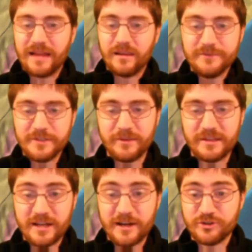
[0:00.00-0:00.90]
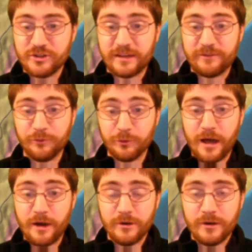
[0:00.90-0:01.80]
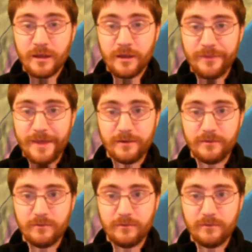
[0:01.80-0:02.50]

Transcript: love some of these countries like Fulo that